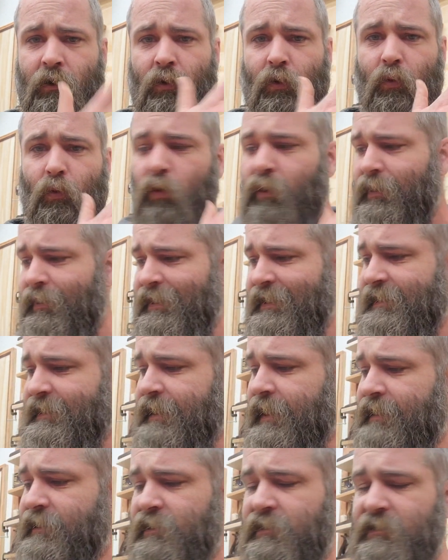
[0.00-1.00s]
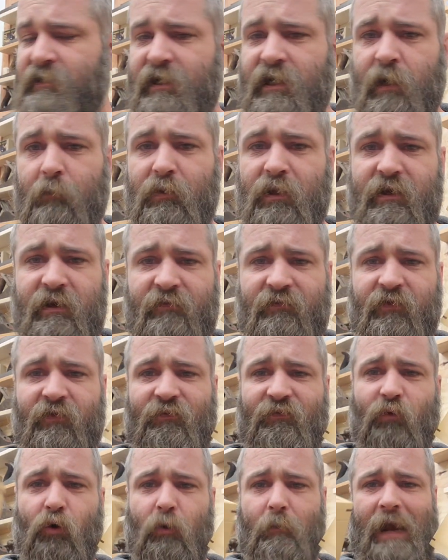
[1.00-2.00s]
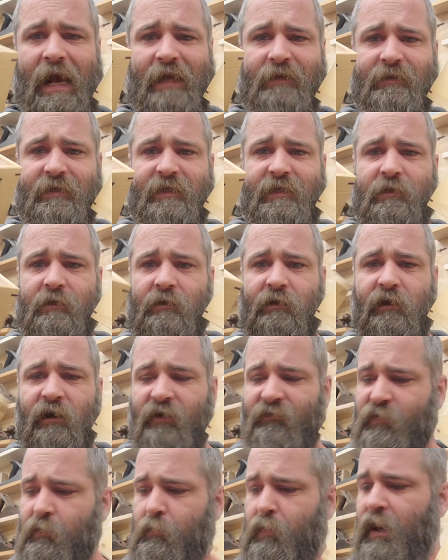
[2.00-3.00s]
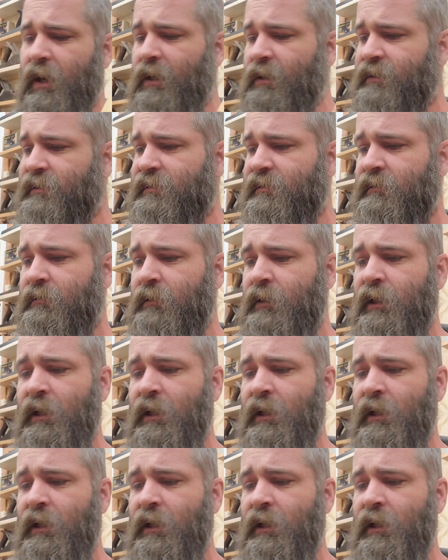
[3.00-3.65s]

one of these guys. There's a couple of different formats of the box,